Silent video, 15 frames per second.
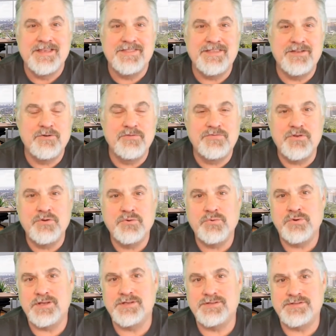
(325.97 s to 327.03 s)
The interview
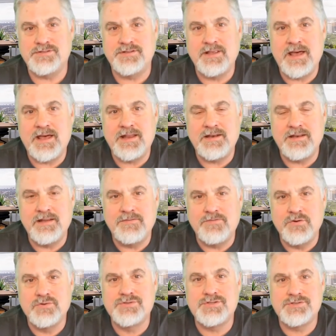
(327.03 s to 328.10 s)
is that if
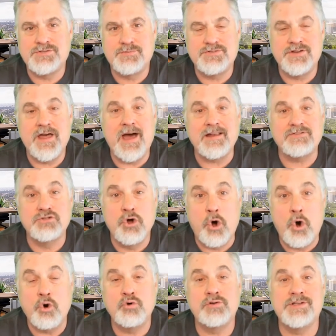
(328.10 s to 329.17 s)
your system's not
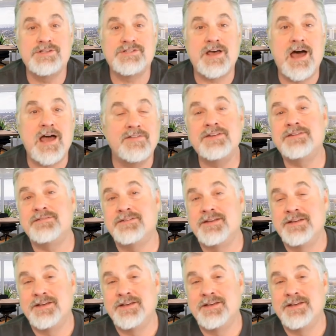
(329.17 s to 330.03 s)
totally silent,